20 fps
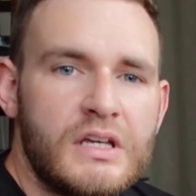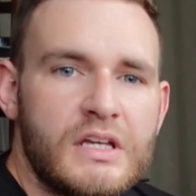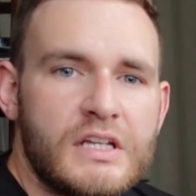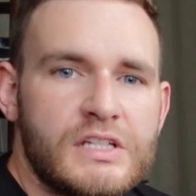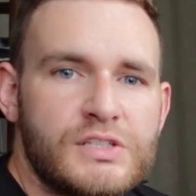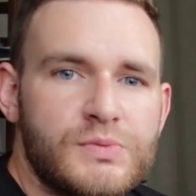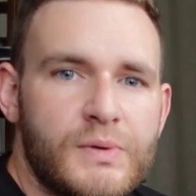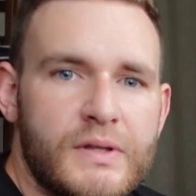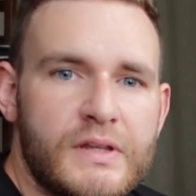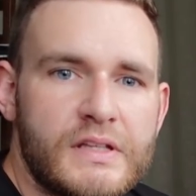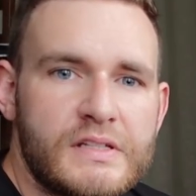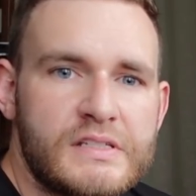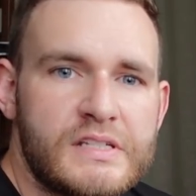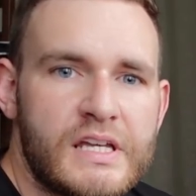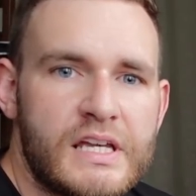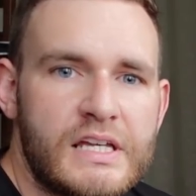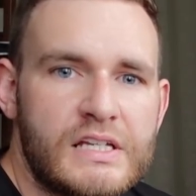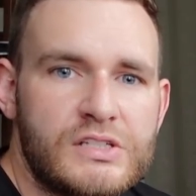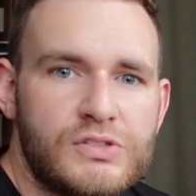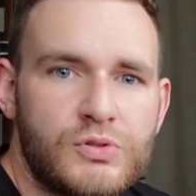It's where they
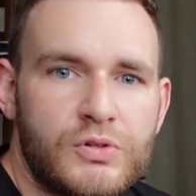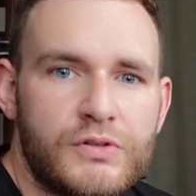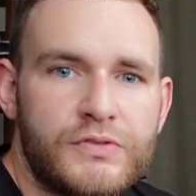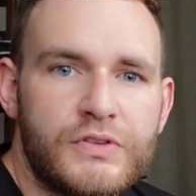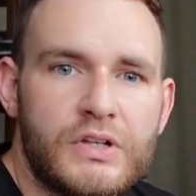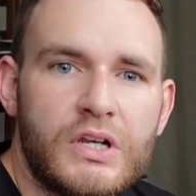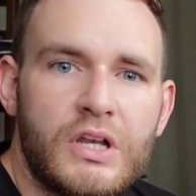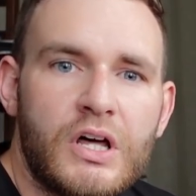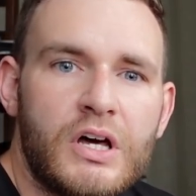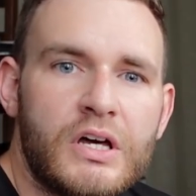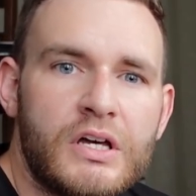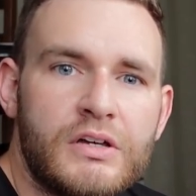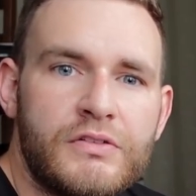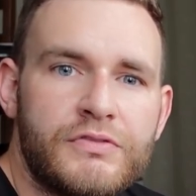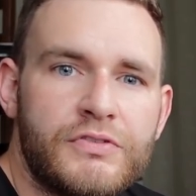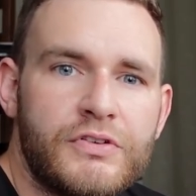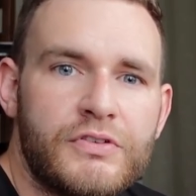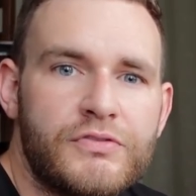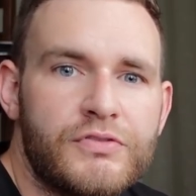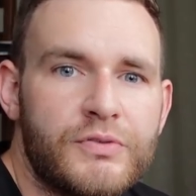take sort of the live
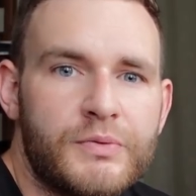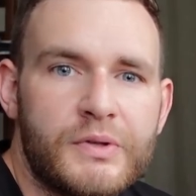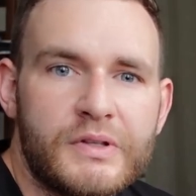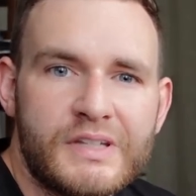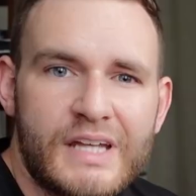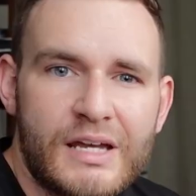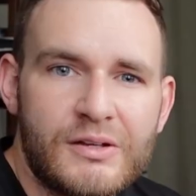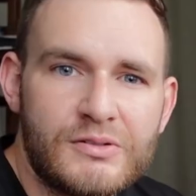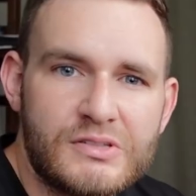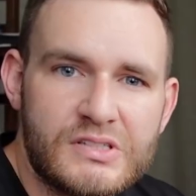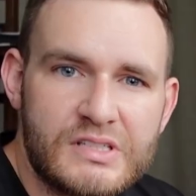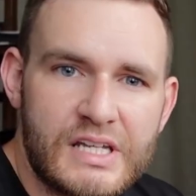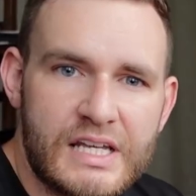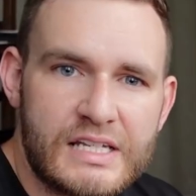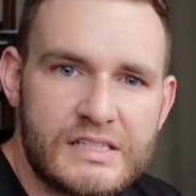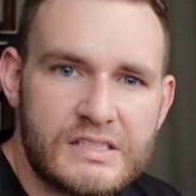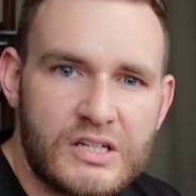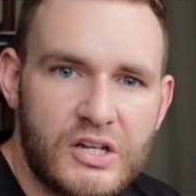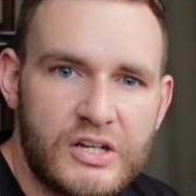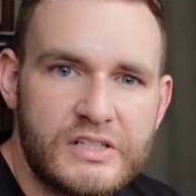from the
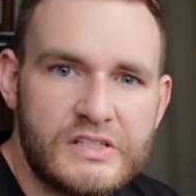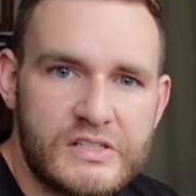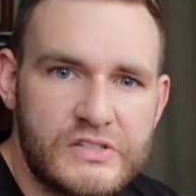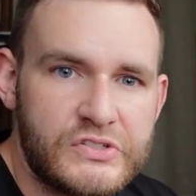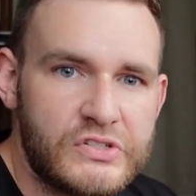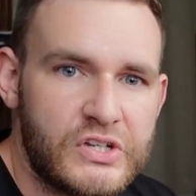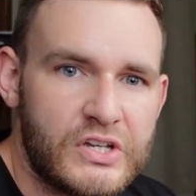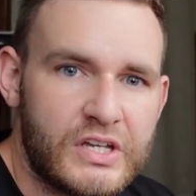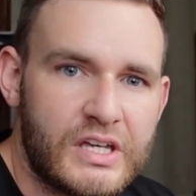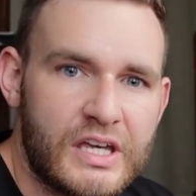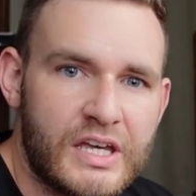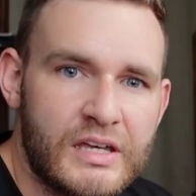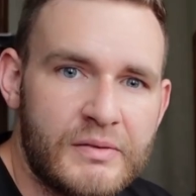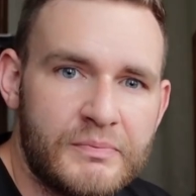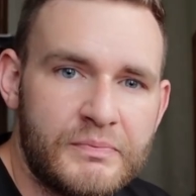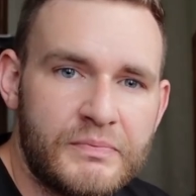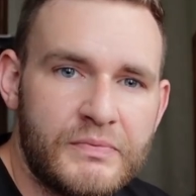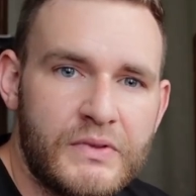downstairs lighting circuit,